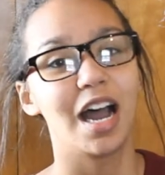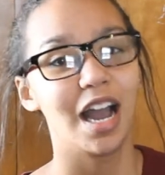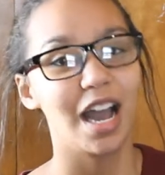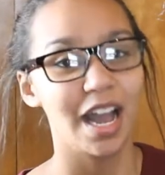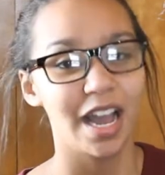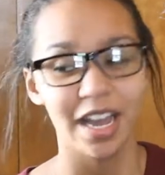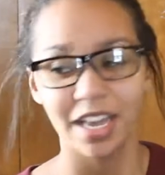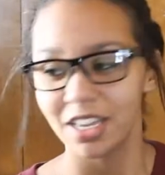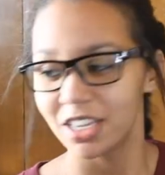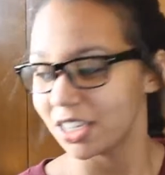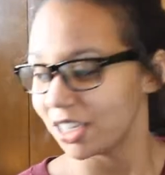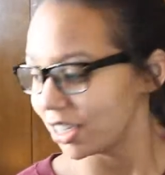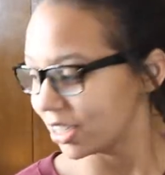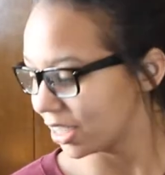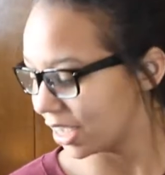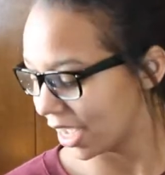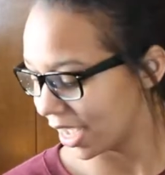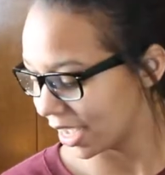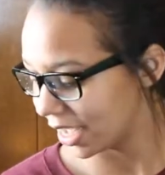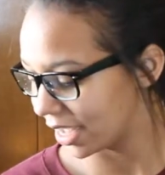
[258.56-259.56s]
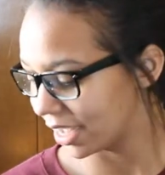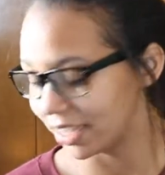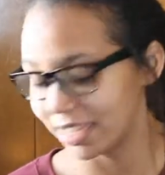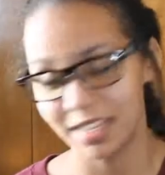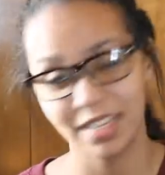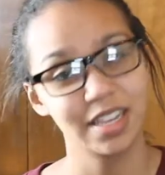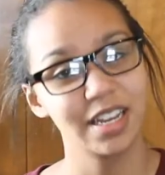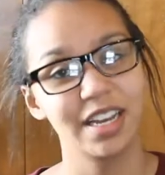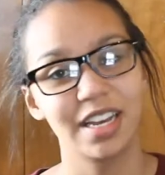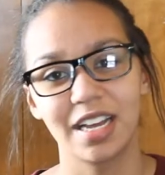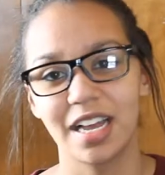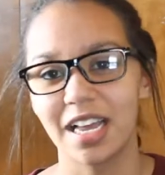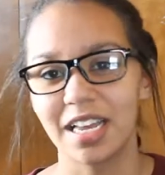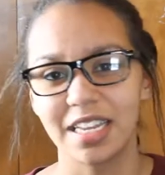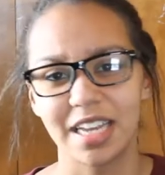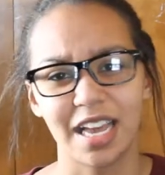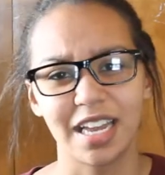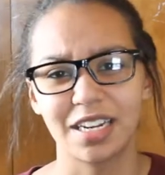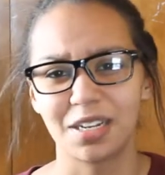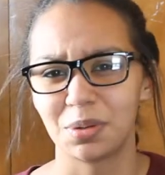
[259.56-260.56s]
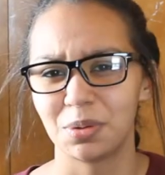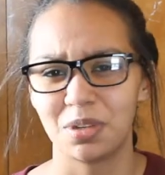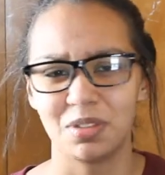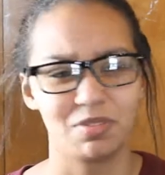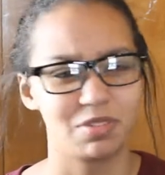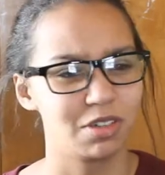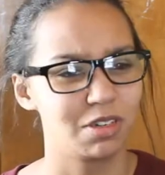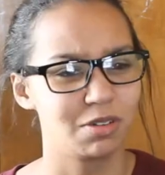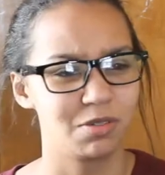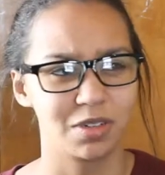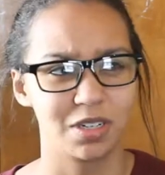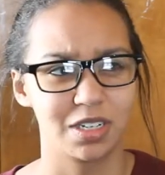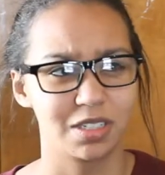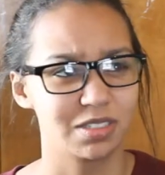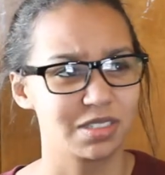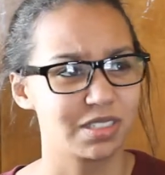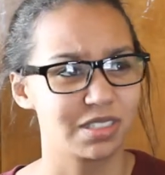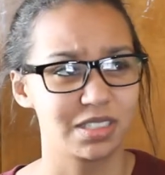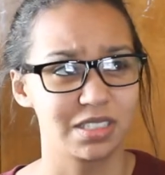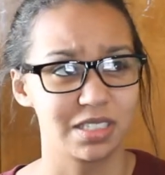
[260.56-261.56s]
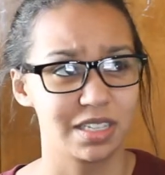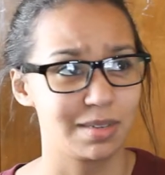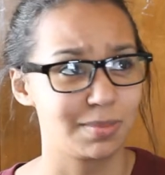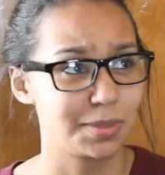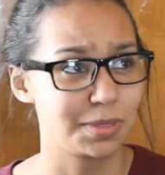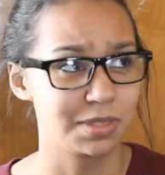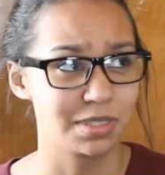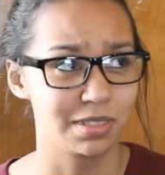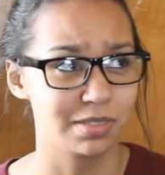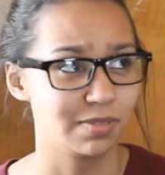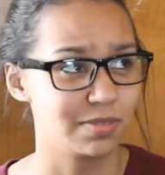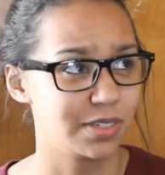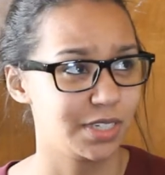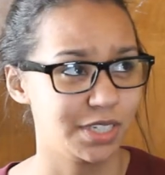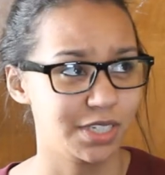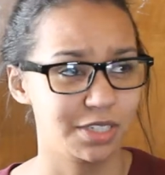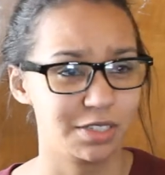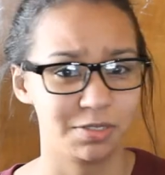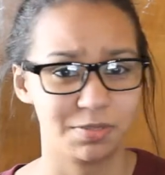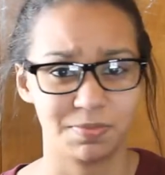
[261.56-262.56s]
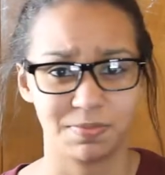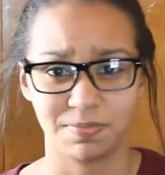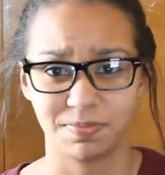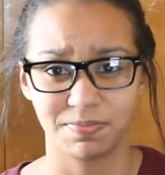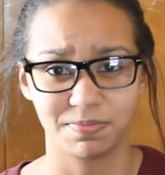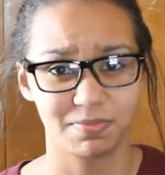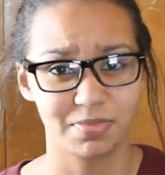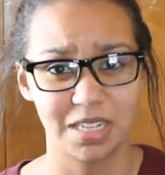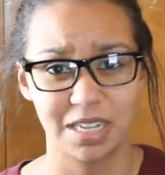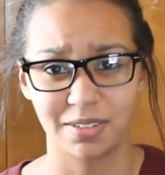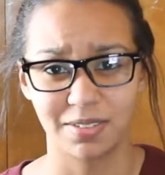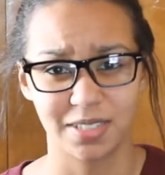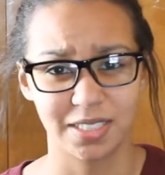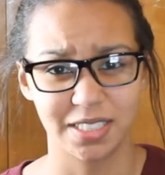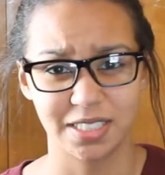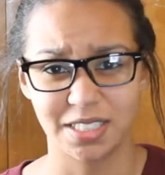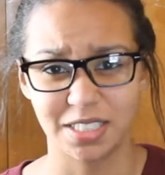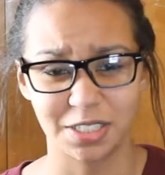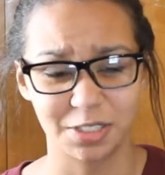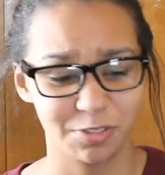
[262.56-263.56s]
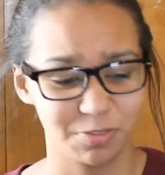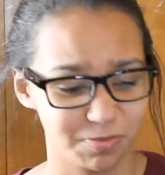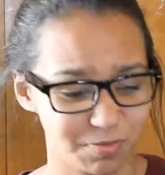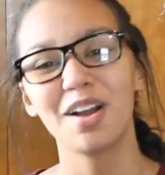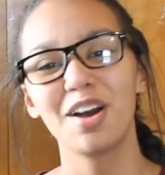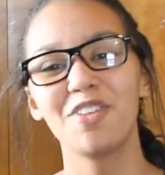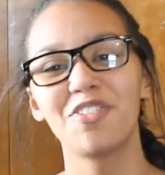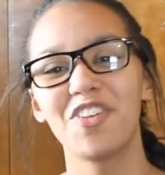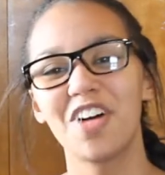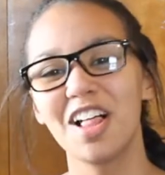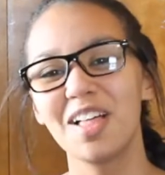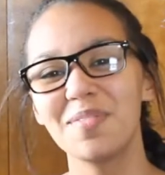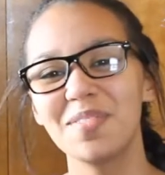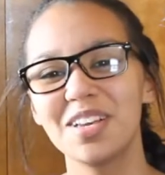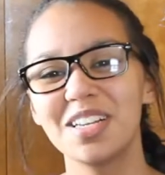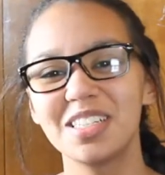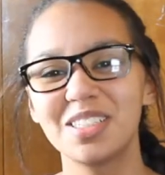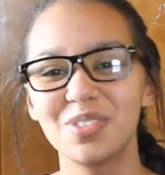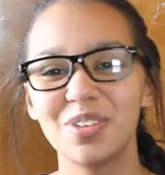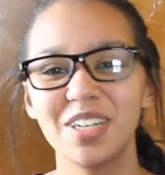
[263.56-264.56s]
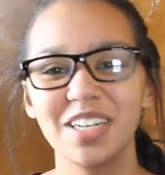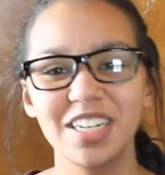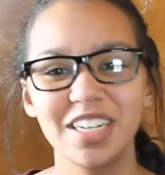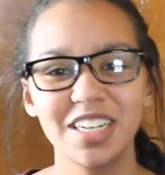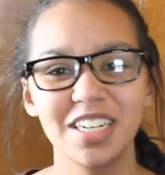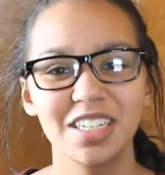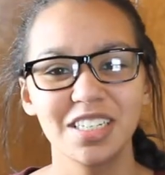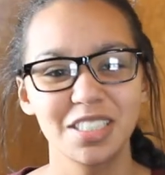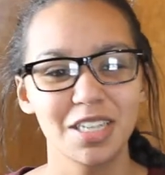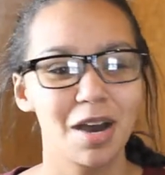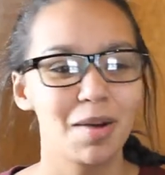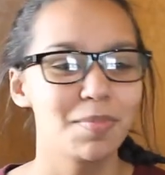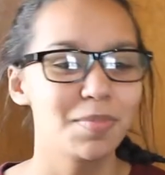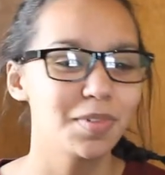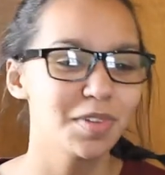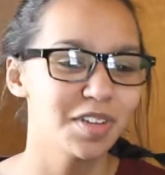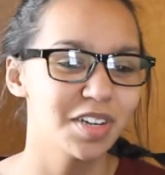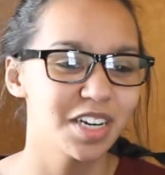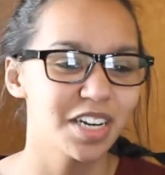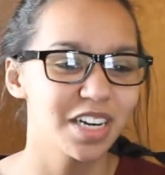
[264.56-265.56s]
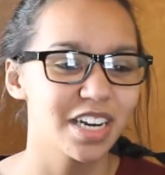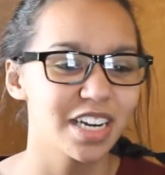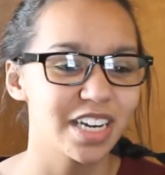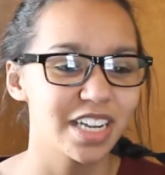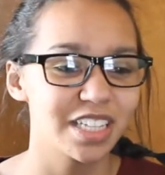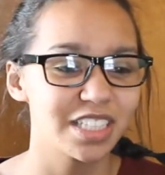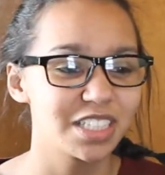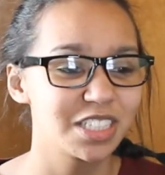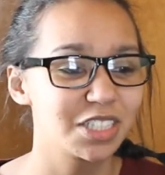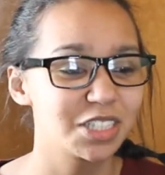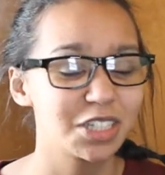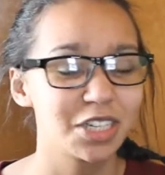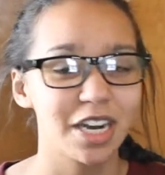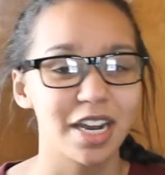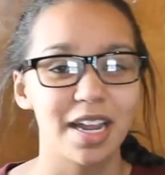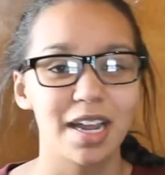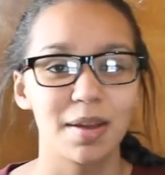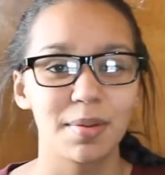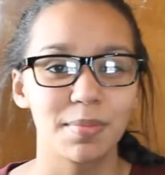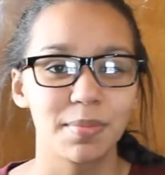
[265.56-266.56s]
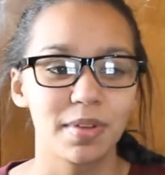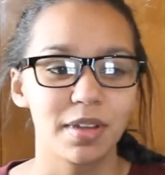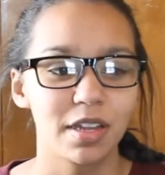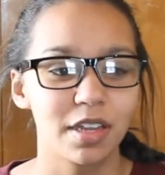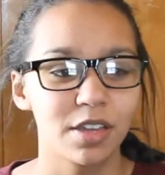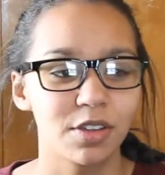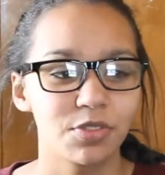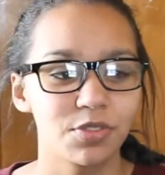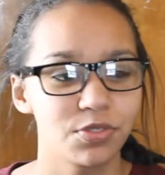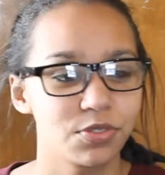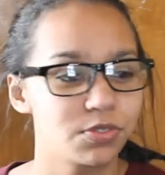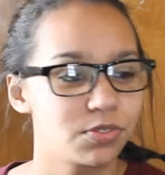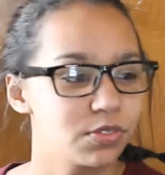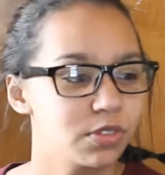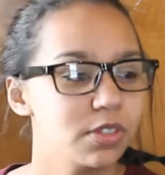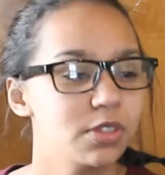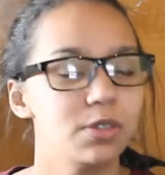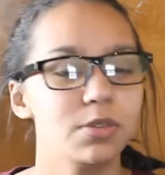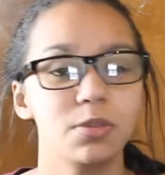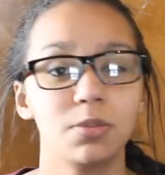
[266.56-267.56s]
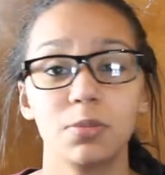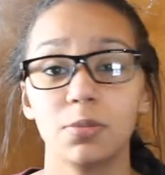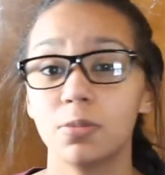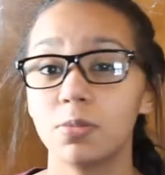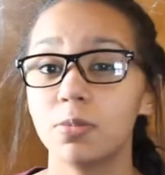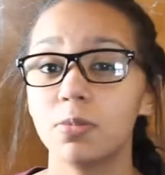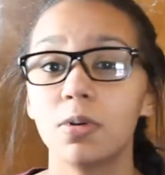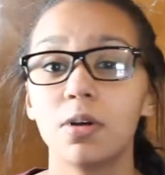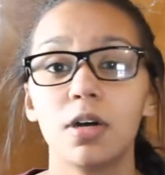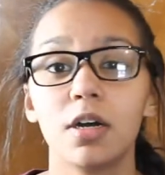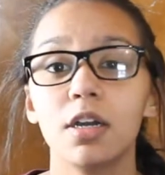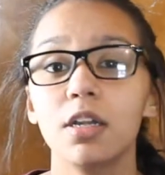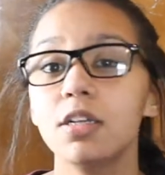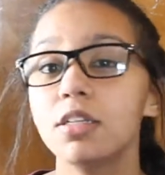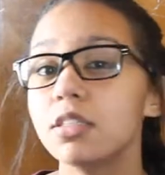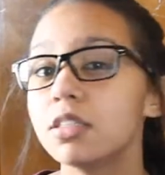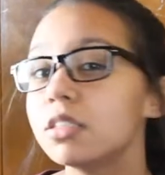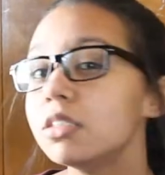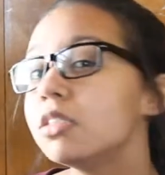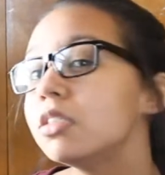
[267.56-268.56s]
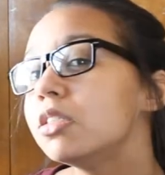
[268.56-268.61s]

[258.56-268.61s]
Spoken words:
I don't even know what else to say about this video. I really don't. Go follow me on Twitter, Tumblr, and Instagram if you want.